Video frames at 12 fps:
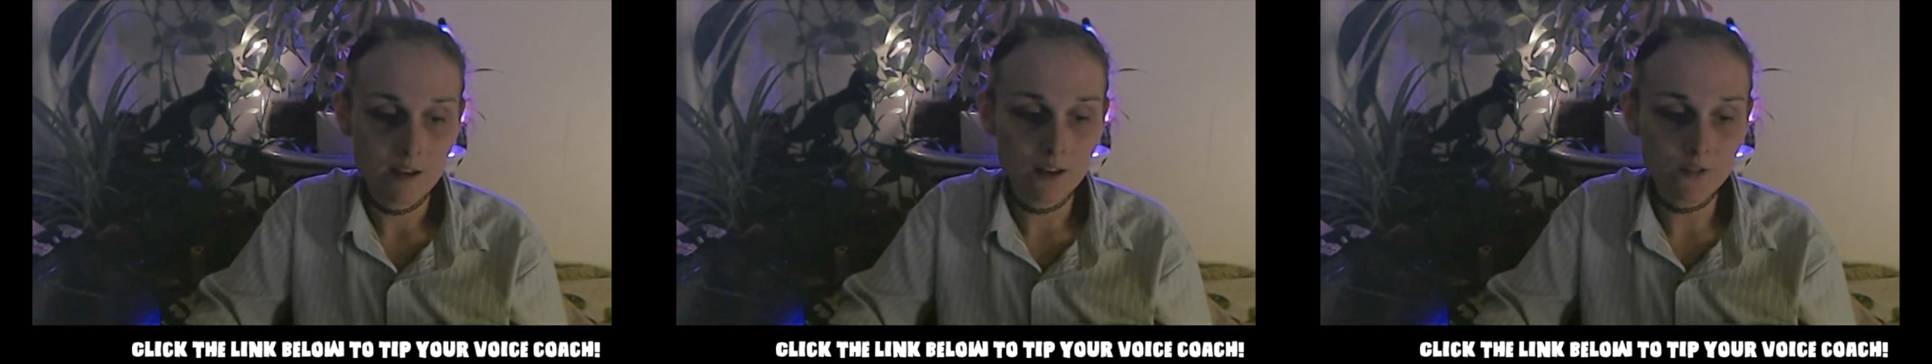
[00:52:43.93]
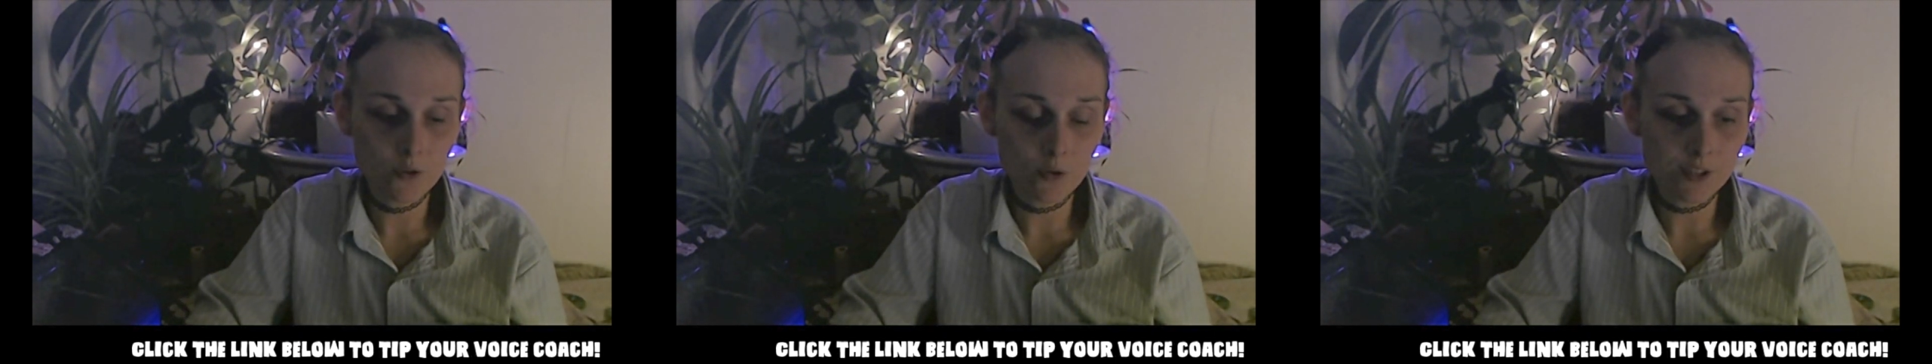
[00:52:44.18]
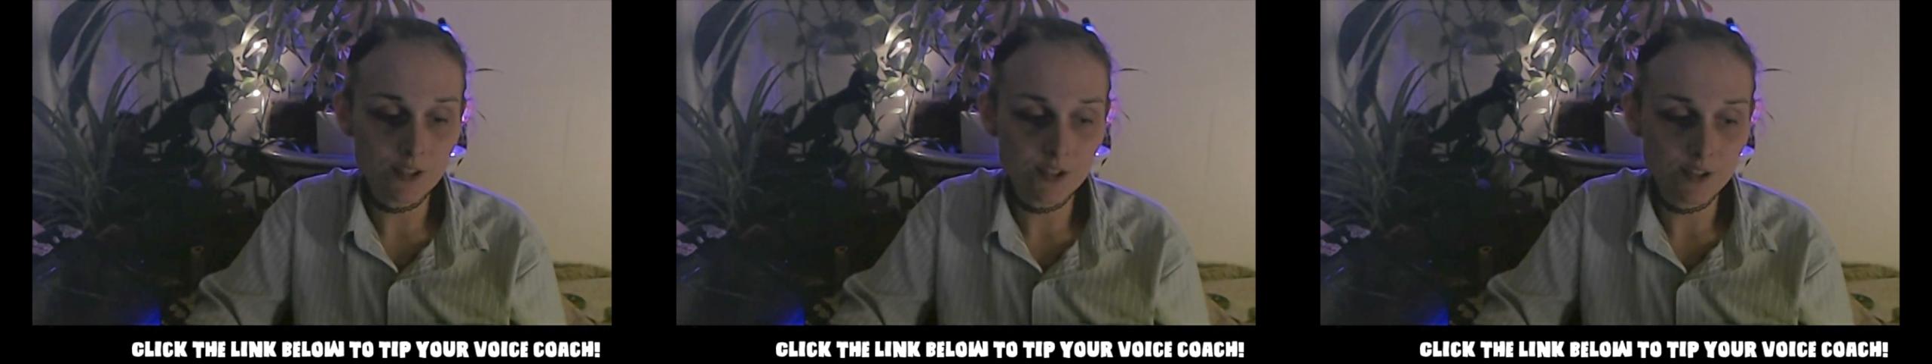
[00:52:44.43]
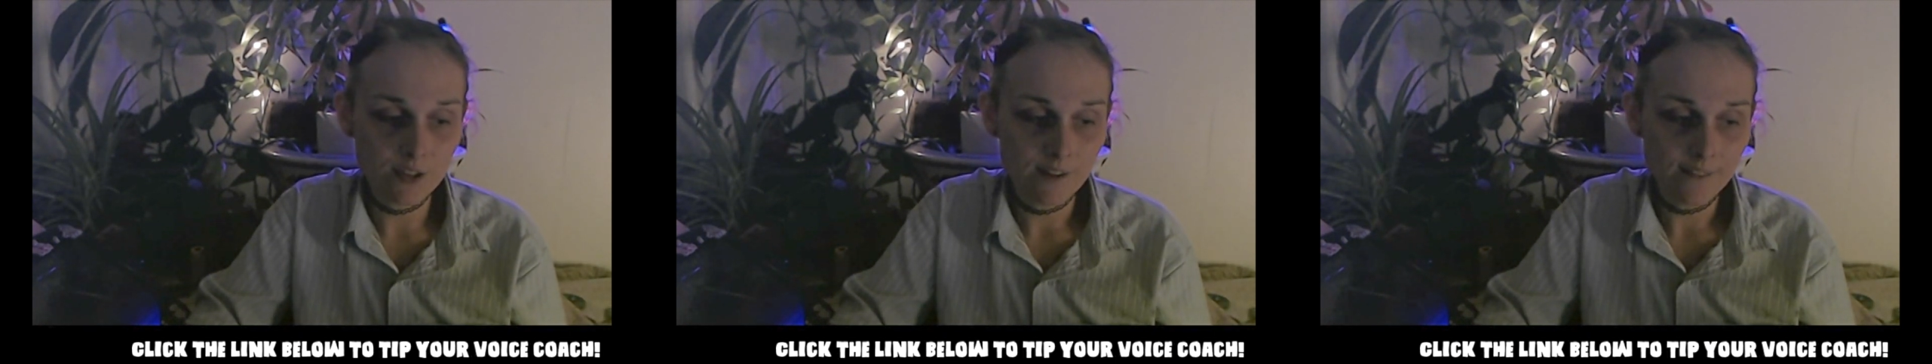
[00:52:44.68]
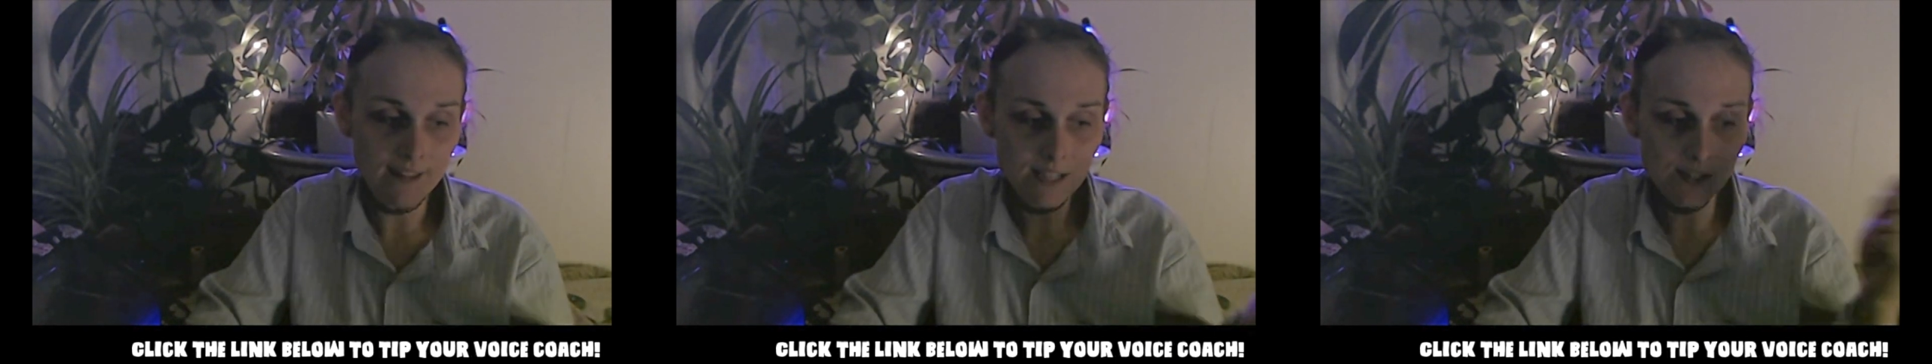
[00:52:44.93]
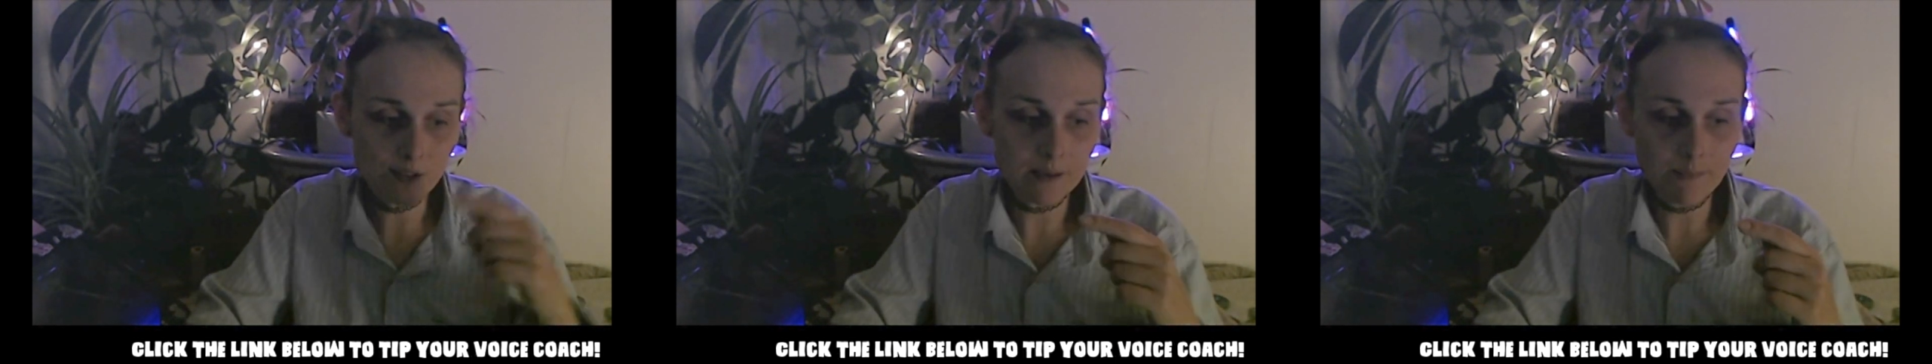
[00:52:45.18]
Of course,
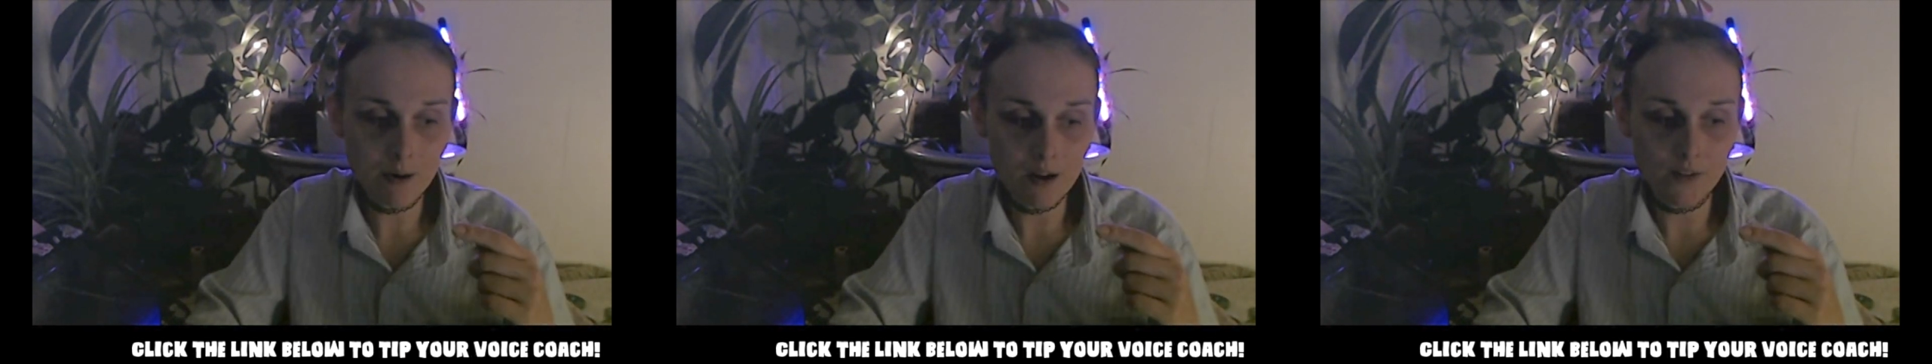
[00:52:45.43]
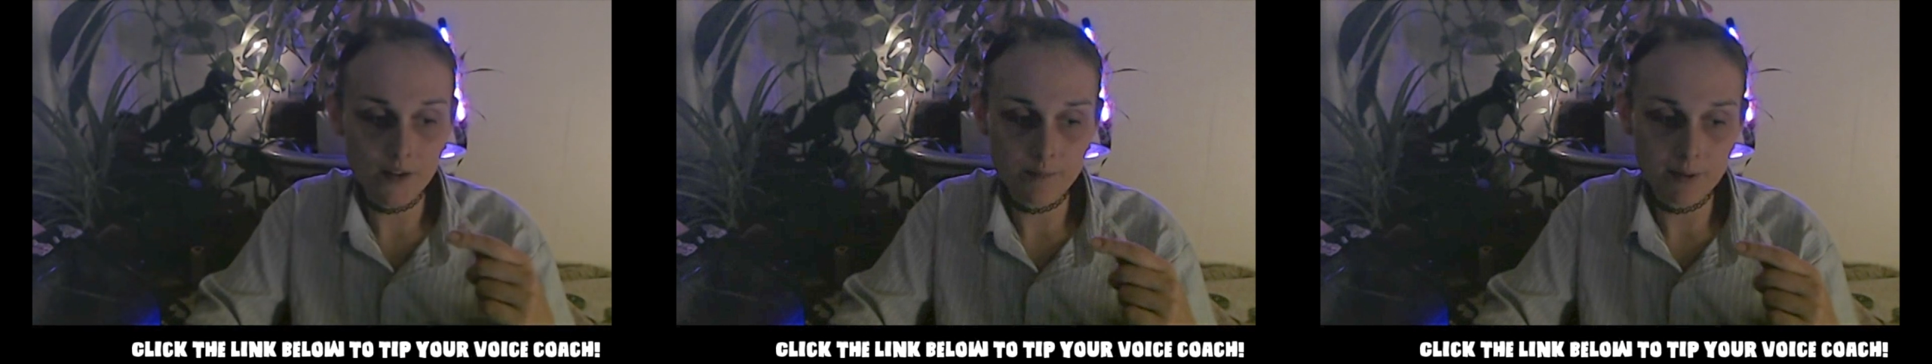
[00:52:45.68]
that's only part of it,